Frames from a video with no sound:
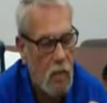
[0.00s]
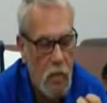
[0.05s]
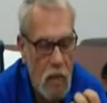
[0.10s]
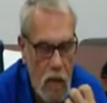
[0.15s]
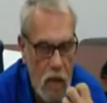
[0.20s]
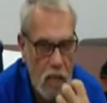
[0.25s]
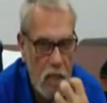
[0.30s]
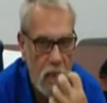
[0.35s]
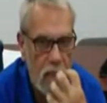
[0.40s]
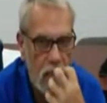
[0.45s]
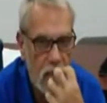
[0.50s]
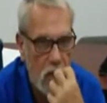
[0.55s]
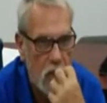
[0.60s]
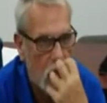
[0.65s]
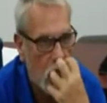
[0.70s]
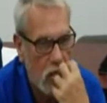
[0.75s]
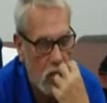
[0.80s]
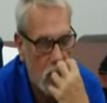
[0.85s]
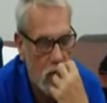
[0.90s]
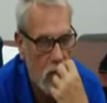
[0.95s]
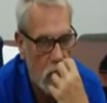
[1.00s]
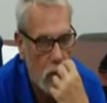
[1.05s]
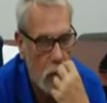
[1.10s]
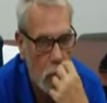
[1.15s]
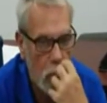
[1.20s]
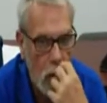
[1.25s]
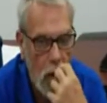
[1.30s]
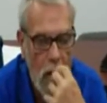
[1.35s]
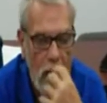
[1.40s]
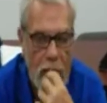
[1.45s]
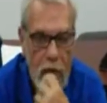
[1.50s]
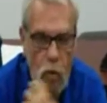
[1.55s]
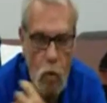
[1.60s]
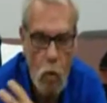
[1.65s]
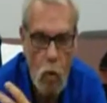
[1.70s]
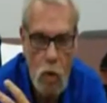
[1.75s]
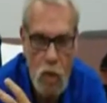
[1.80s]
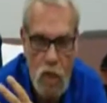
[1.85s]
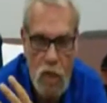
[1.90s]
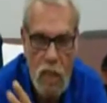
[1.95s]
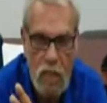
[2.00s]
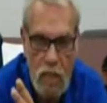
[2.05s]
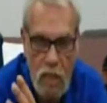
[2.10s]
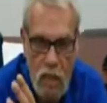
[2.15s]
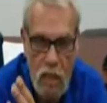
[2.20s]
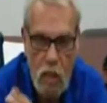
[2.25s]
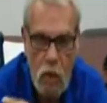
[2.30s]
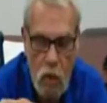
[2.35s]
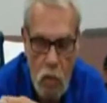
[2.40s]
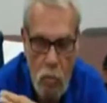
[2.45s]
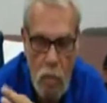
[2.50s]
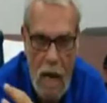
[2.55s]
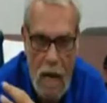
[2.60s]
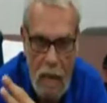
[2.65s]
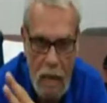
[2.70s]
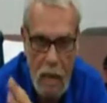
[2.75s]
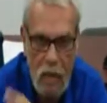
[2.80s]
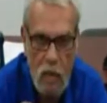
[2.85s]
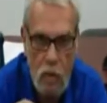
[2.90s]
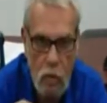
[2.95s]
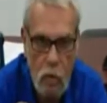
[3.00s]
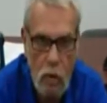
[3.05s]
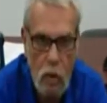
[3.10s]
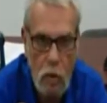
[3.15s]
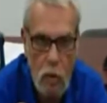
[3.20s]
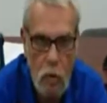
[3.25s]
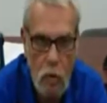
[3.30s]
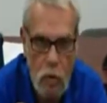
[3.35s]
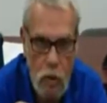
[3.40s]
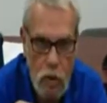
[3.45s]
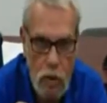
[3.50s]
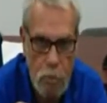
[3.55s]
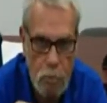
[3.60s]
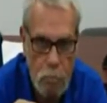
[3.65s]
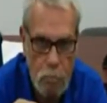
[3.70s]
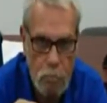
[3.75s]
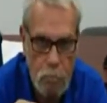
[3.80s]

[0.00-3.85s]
thusly adjusting your bite or setting you back into occlusion.